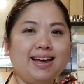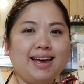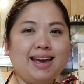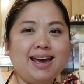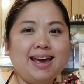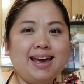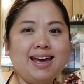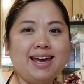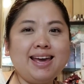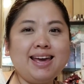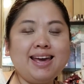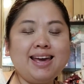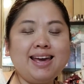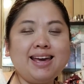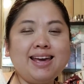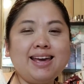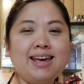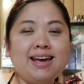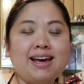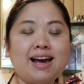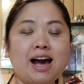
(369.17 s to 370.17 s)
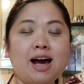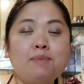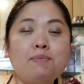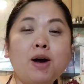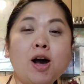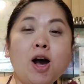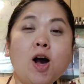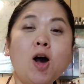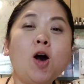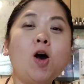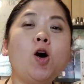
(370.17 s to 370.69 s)
Hey, I'm
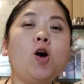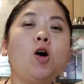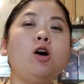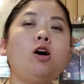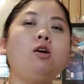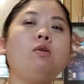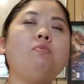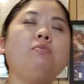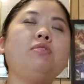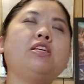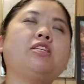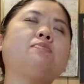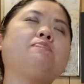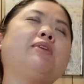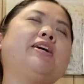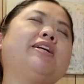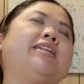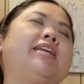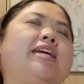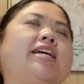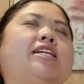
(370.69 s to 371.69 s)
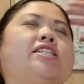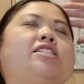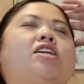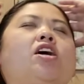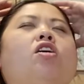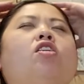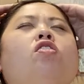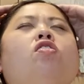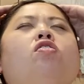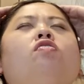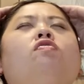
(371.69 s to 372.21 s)
home. This Monday is
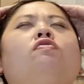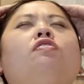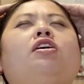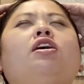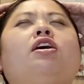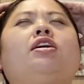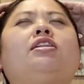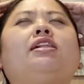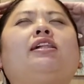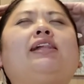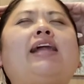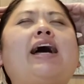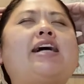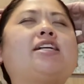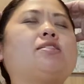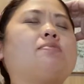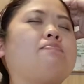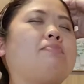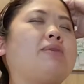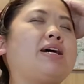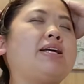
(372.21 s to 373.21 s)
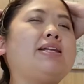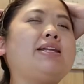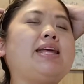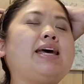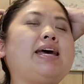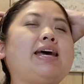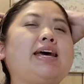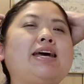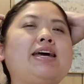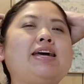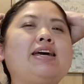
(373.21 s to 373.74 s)
over, the last
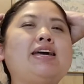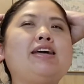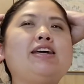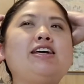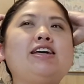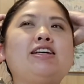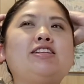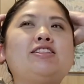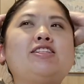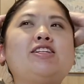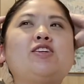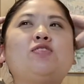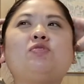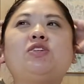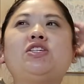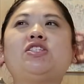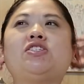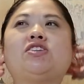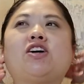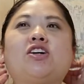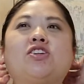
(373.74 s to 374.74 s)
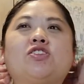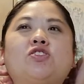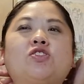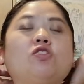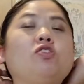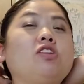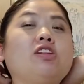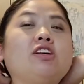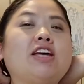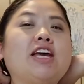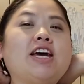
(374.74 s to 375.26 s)
Monday until we start
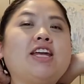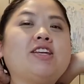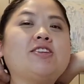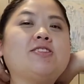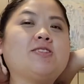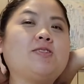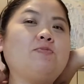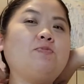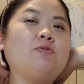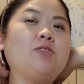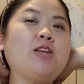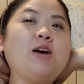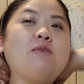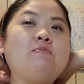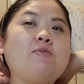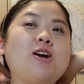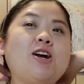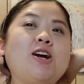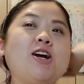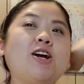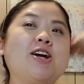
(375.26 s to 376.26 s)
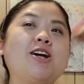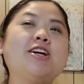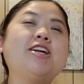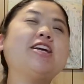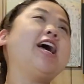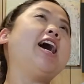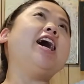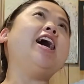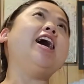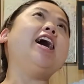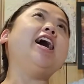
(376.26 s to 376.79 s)
school again in September.
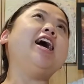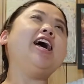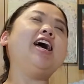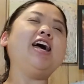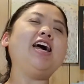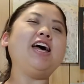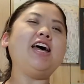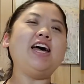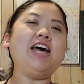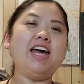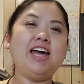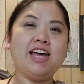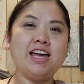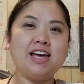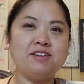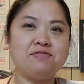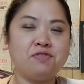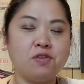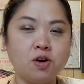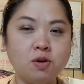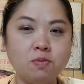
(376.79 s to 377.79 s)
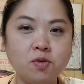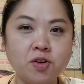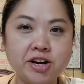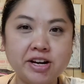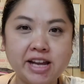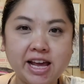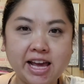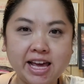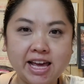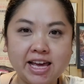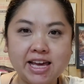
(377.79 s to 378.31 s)
Yay! Four more
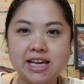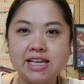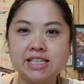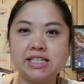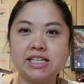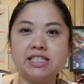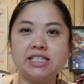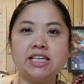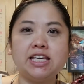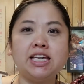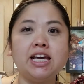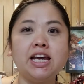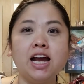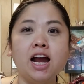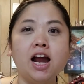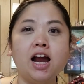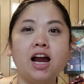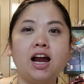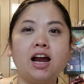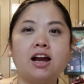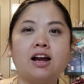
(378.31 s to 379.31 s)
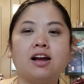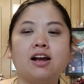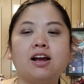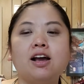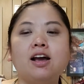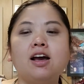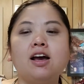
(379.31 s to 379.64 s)
days. It's here.